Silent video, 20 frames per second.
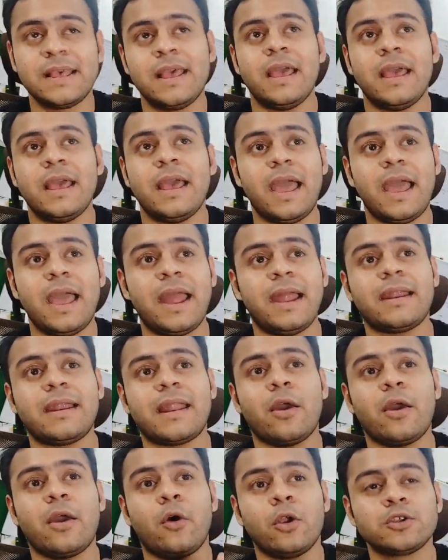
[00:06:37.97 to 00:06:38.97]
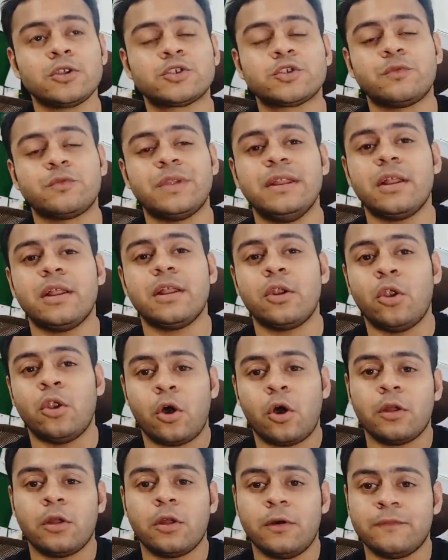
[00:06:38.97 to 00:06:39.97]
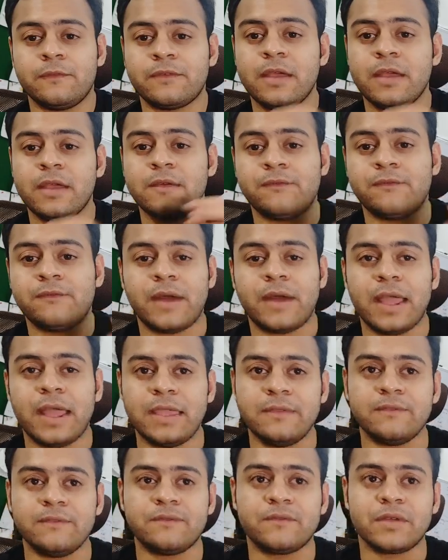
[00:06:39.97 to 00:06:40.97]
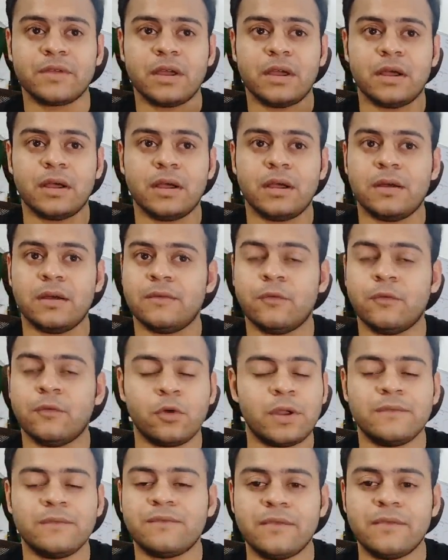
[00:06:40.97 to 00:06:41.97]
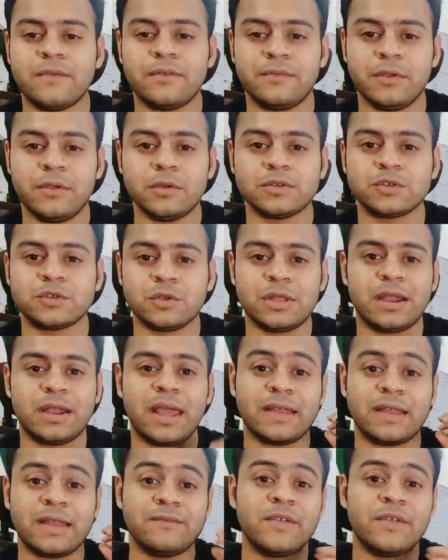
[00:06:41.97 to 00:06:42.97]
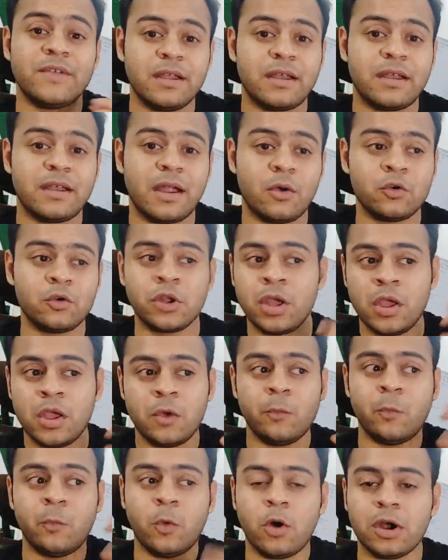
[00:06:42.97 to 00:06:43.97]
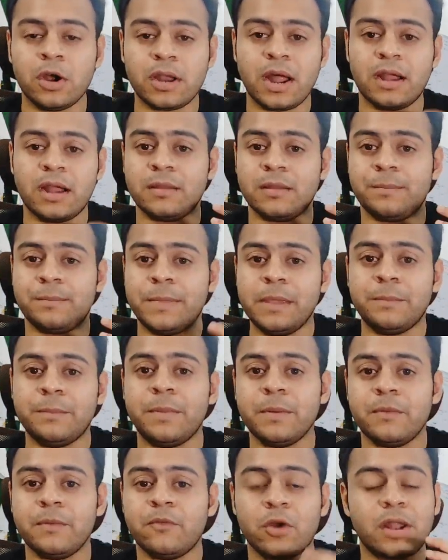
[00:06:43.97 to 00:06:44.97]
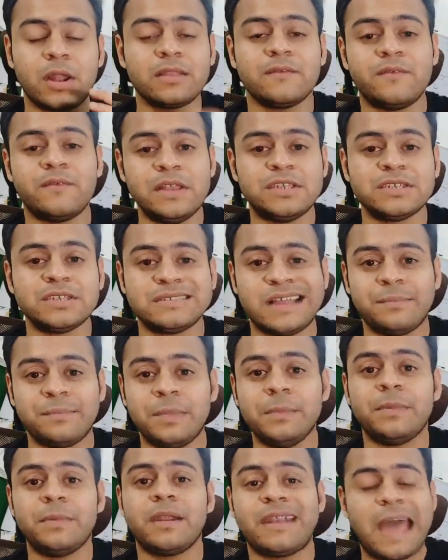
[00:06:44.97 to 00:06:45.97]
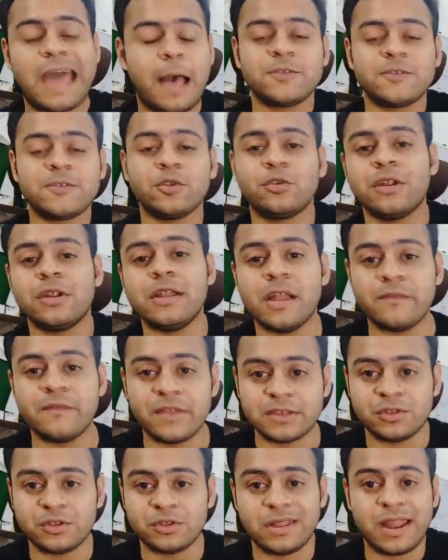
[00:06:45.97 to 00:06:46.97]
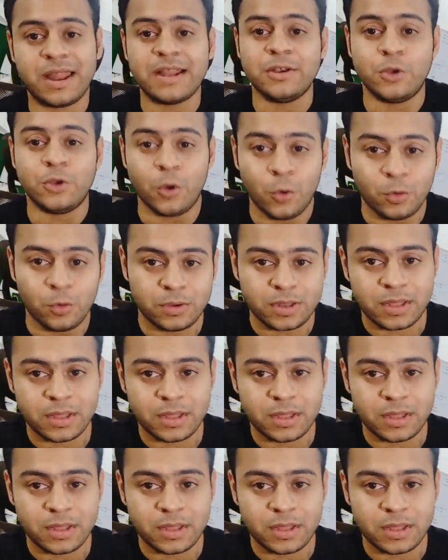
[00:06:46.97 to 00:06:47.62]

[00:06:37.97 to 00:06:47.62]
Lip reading: And I also read a lot of 4 and 5 reviews so that I can figure out what are the features that people are absolutely loving, so that I don't